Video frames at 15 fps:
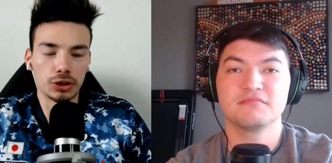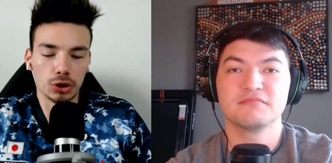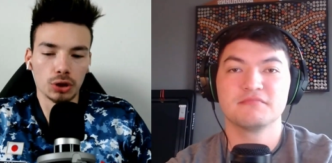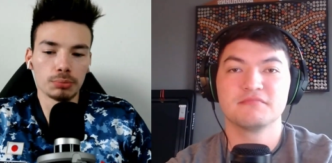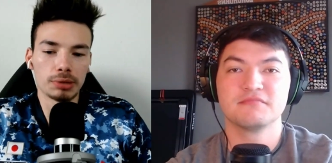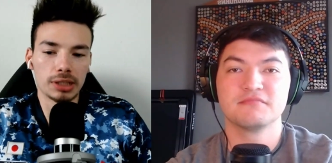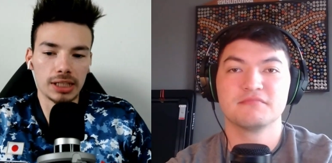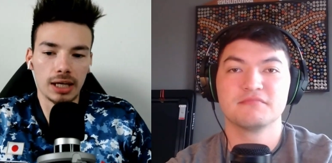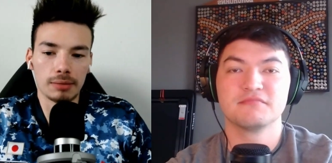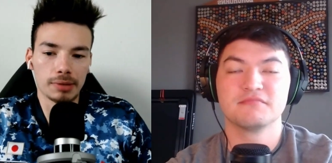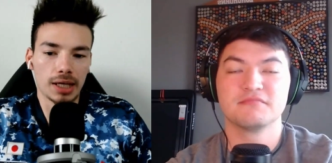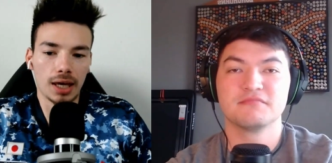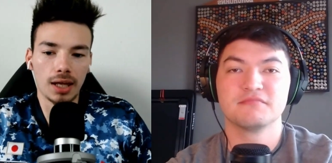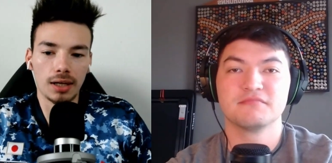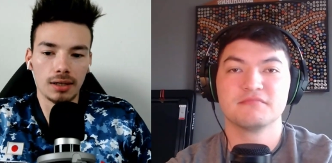Speaker 1: the Germany game
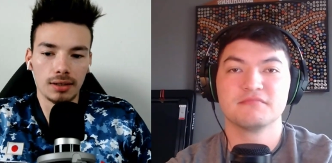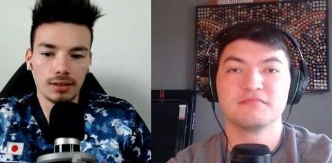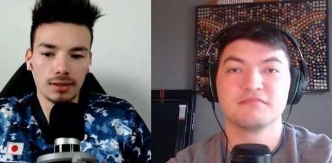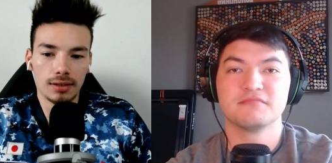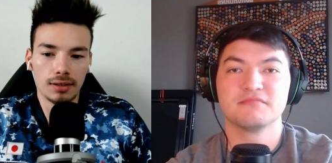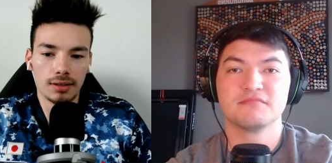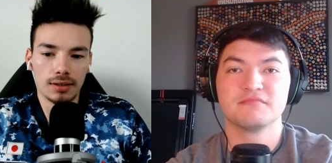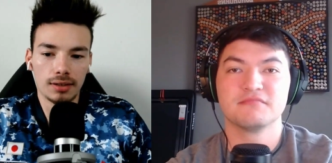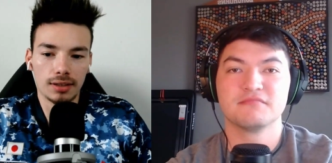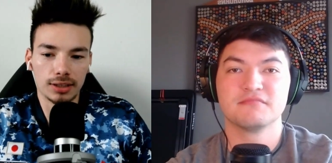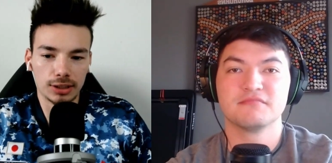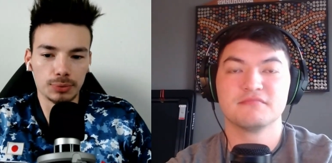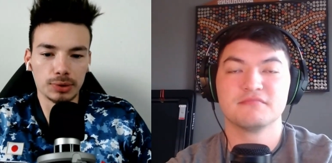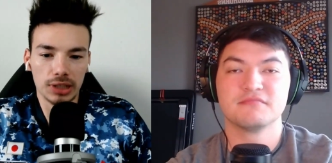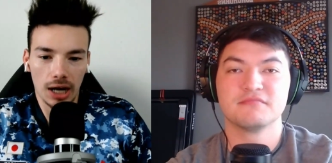again
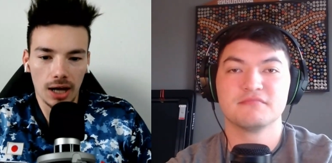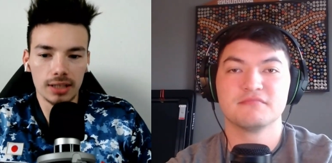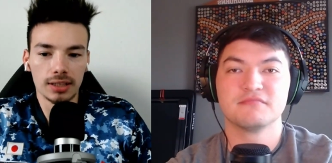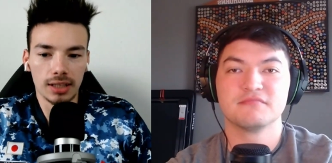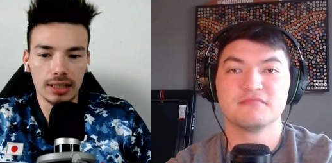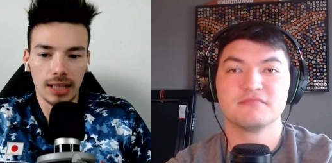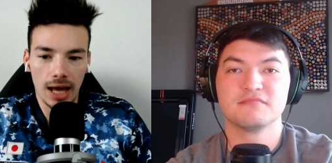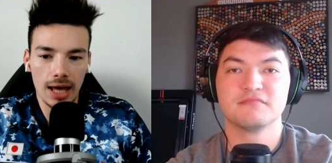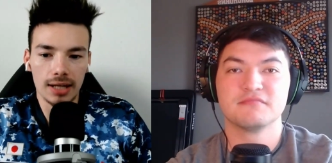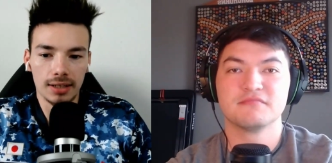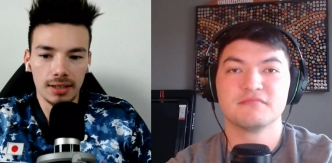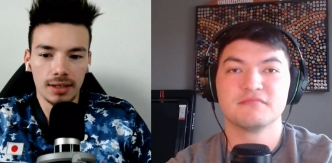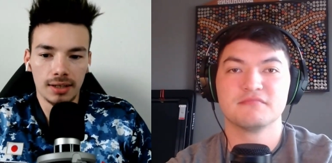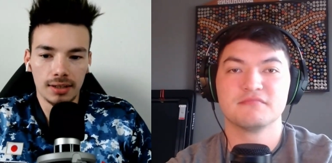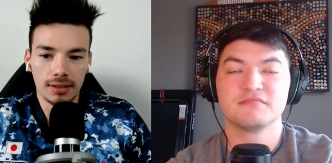because it was kind of like
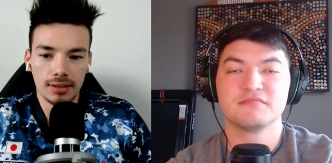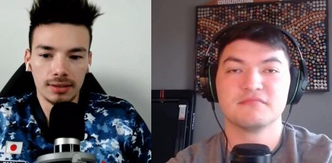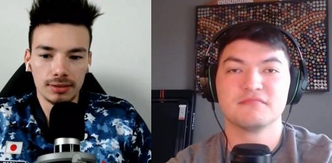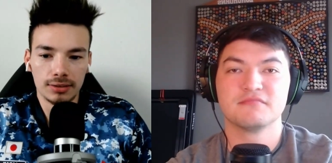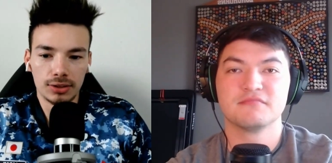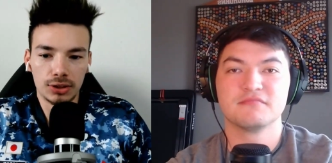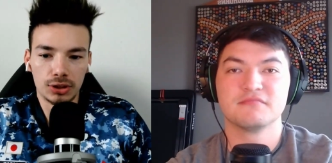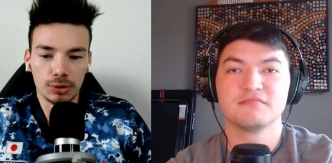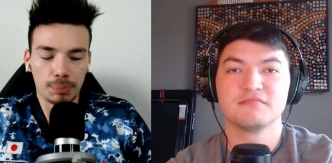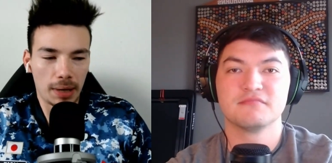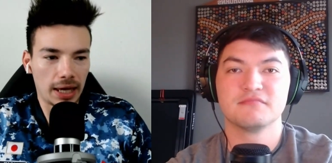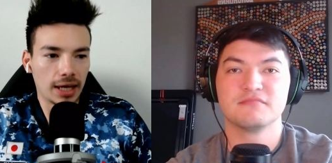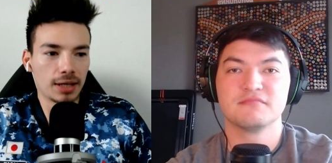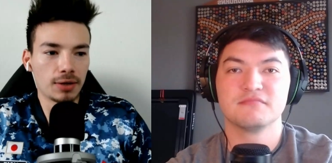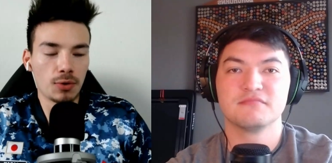that.
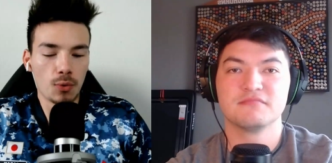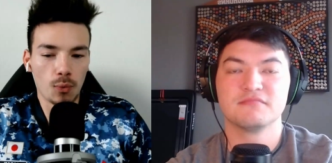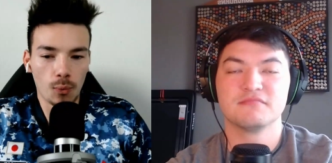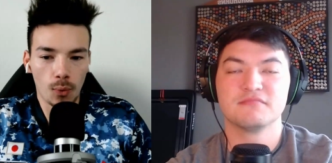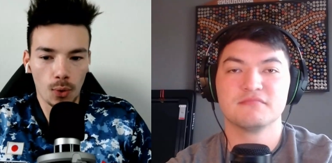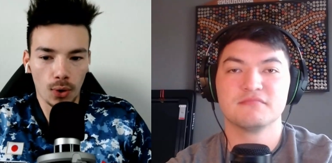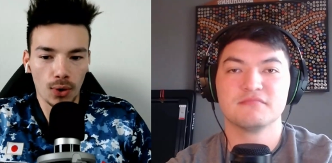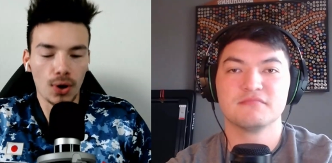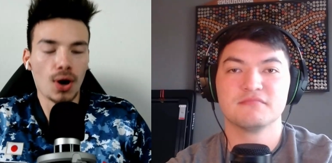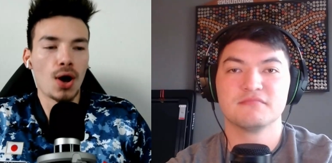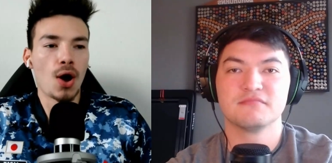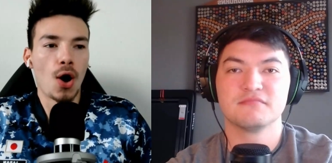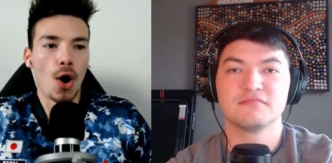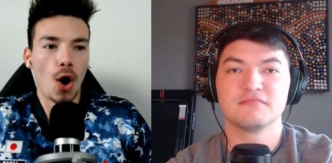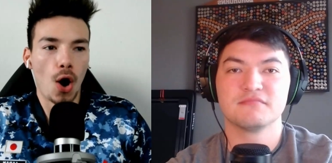Japan
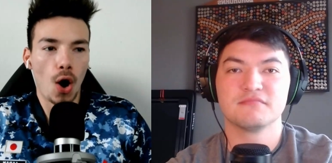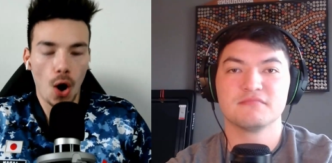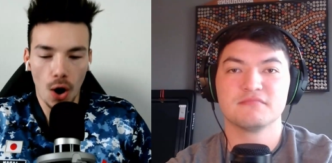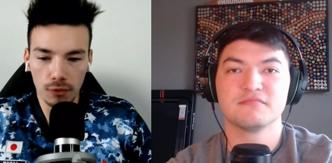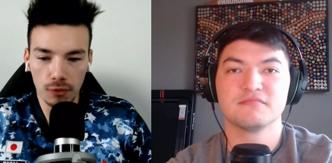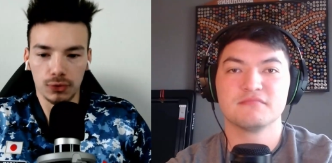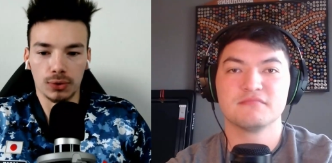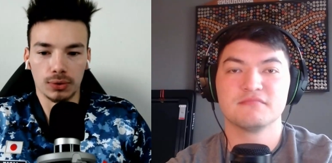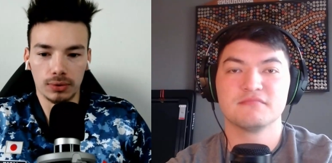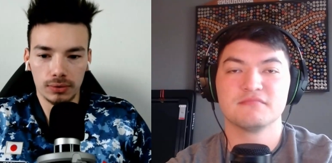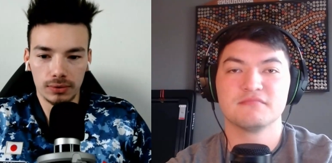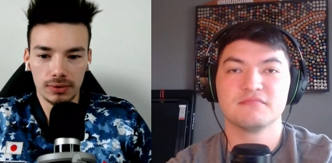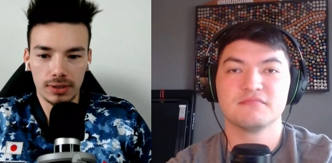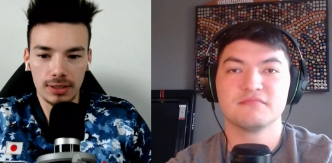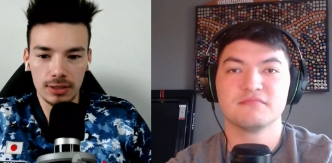were awful
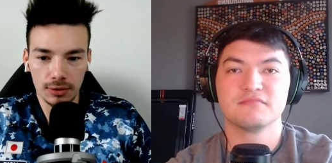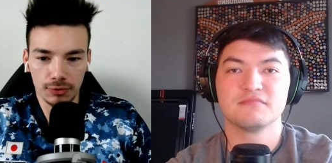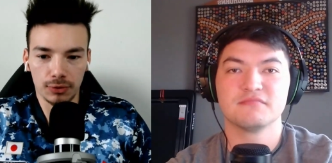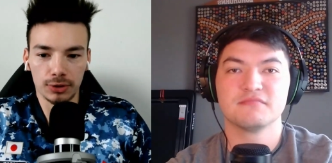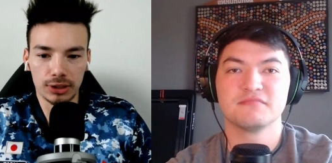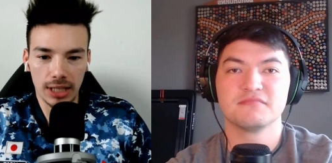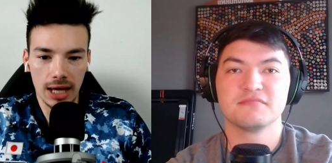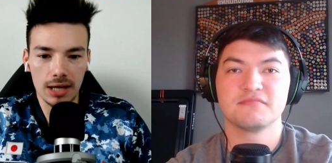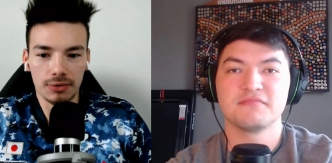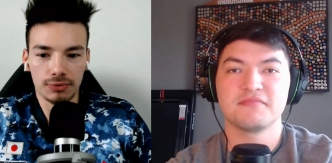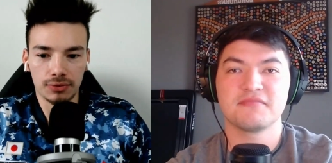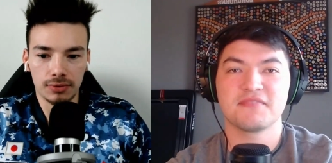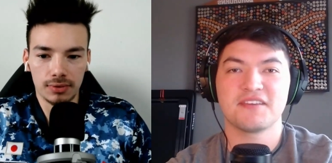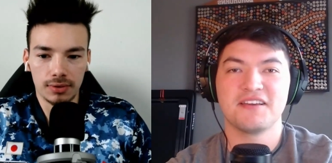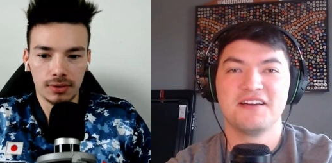in the first
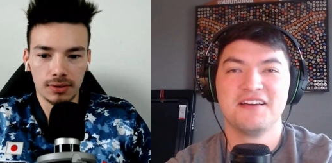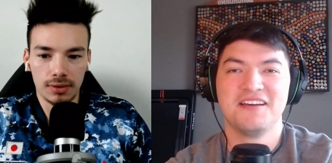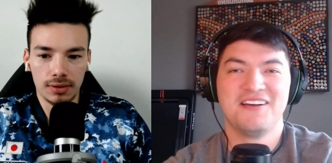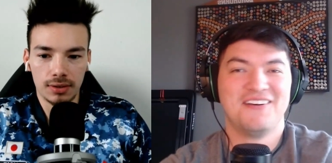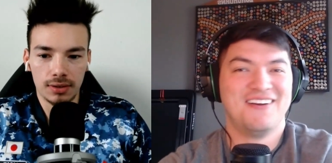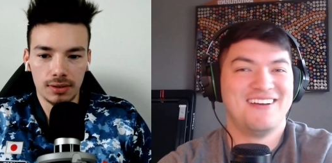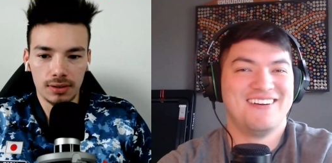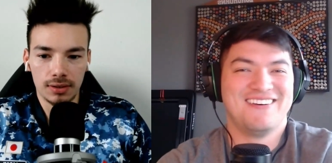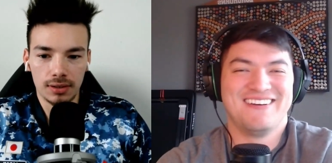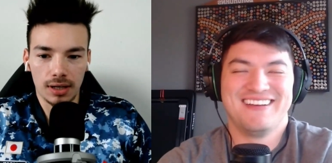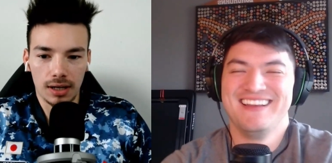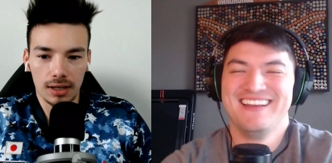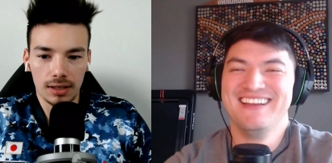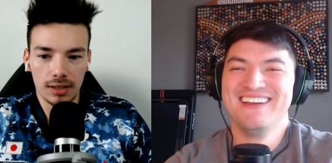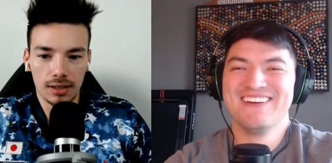half.
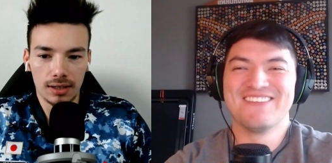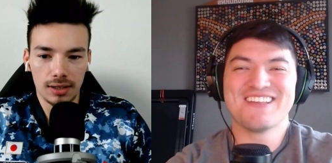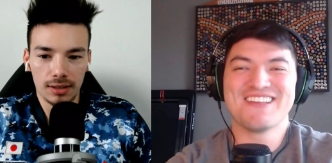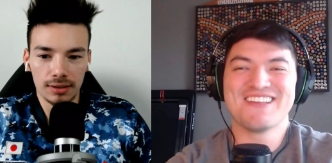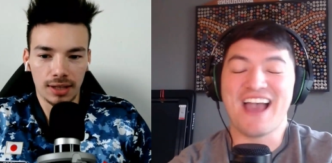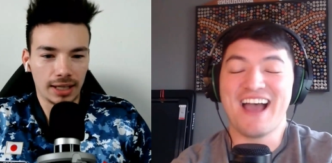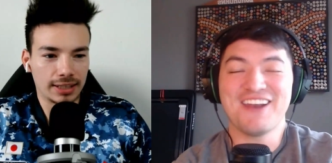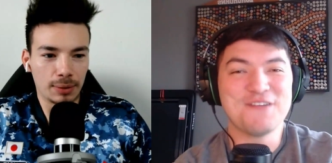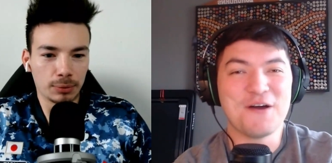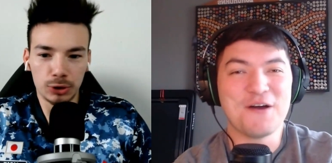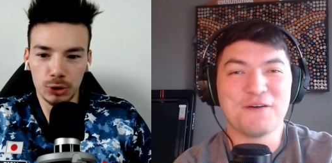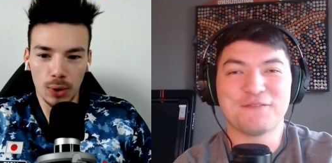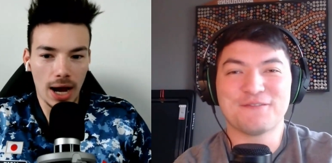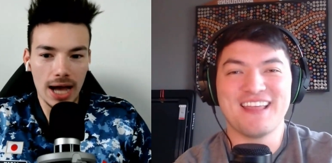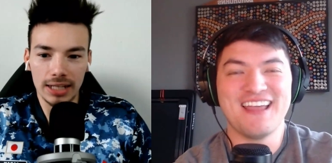Which like I don't
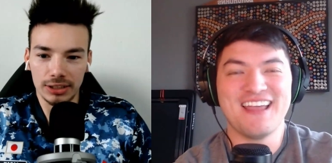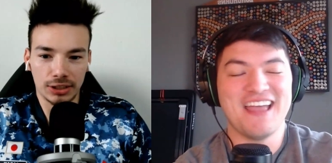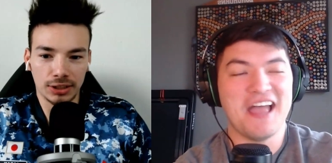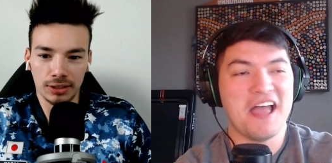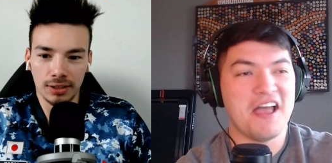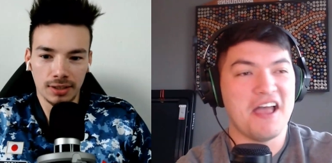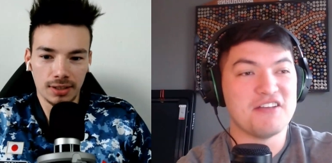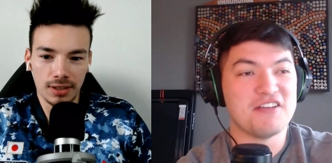know if, trash.